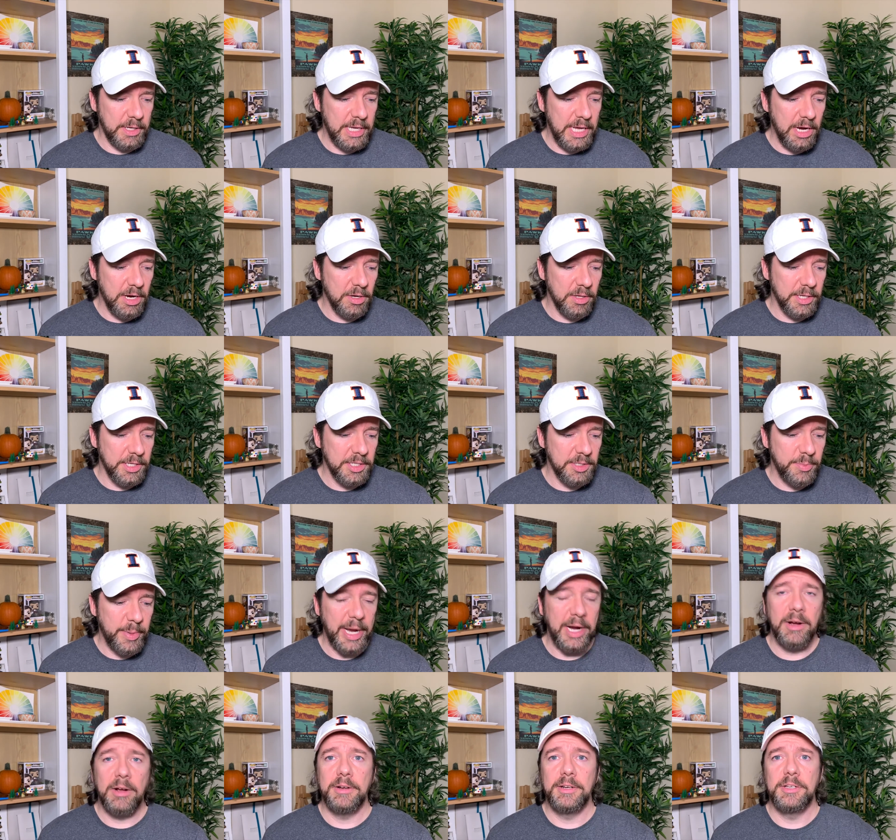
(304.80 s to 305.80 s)
Carolyn's
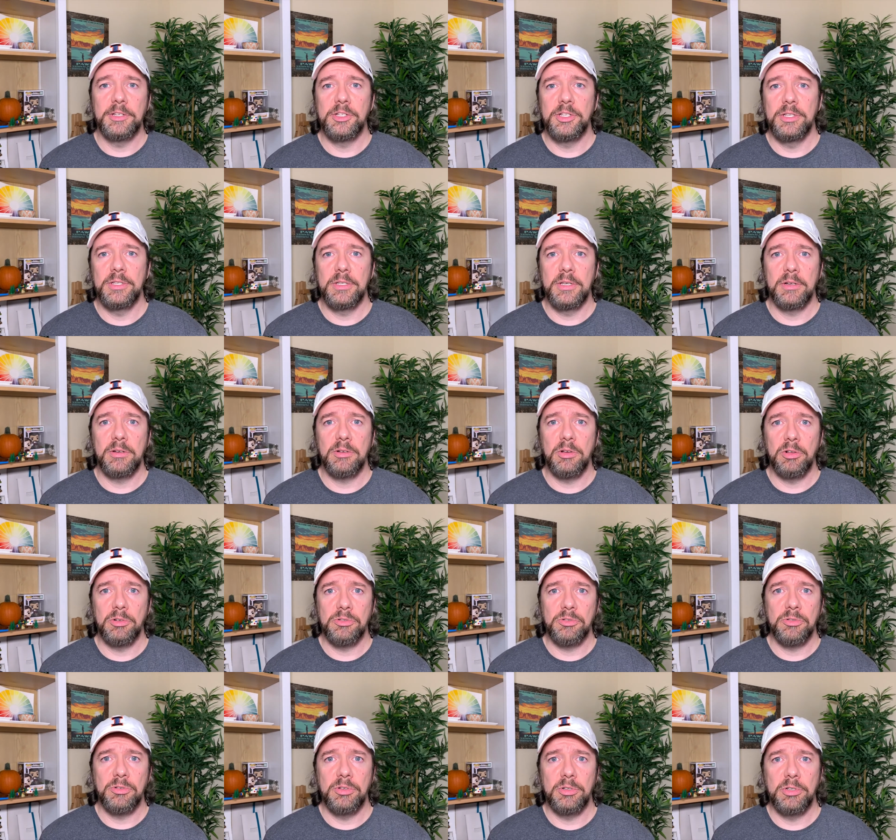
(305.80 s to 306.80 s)
background is she's a
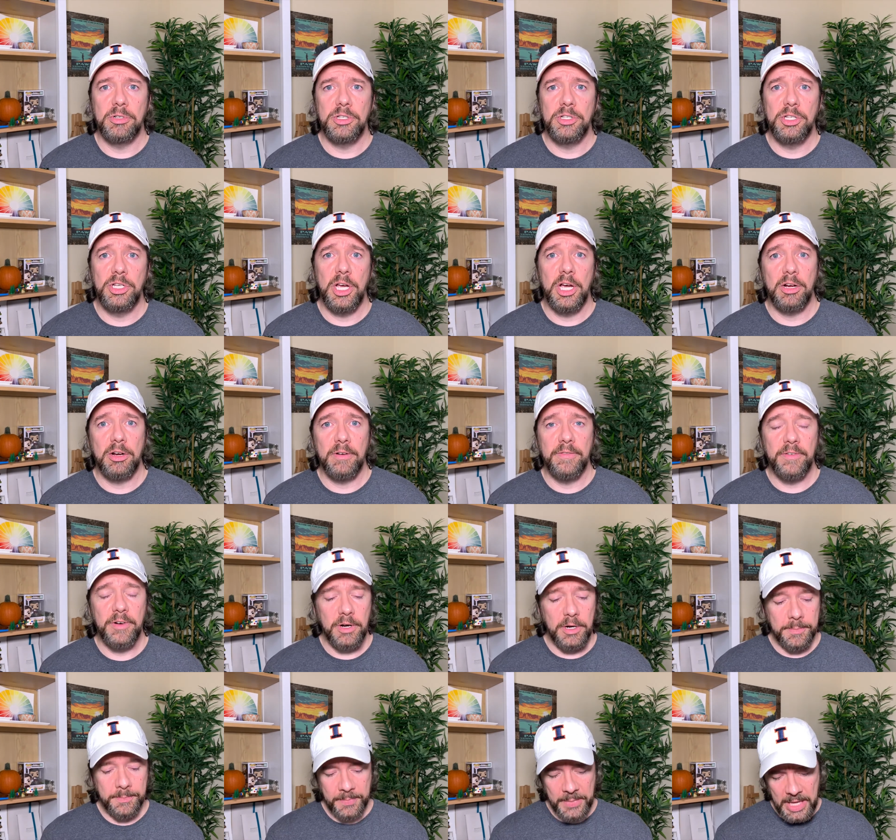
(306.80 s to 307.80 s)
cultural
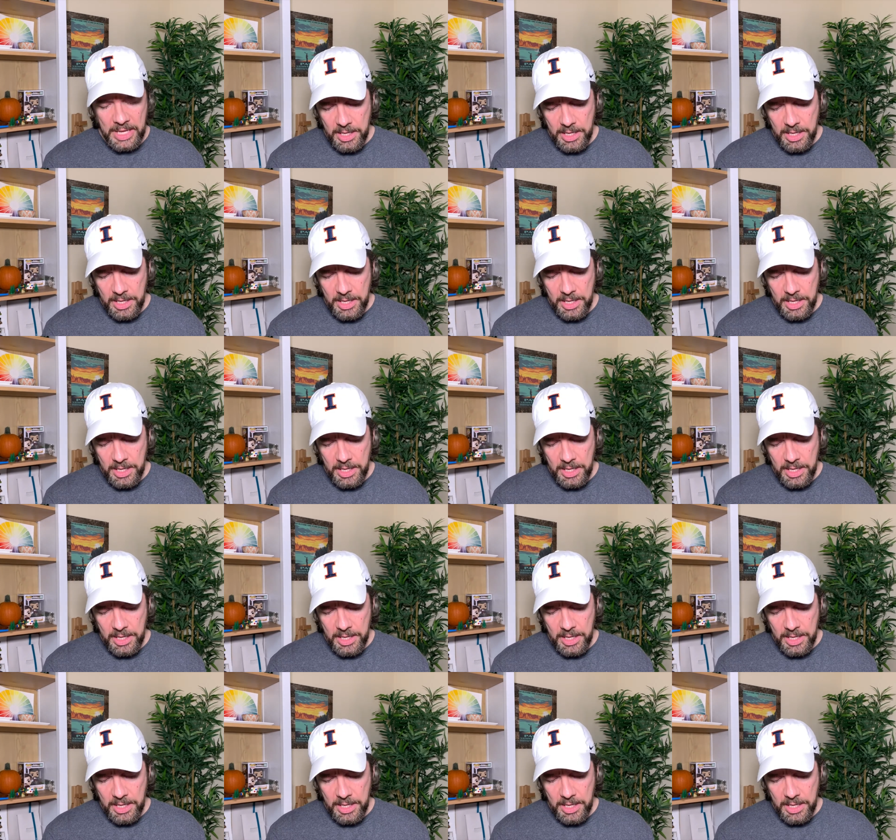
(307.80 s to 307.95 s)
geographer,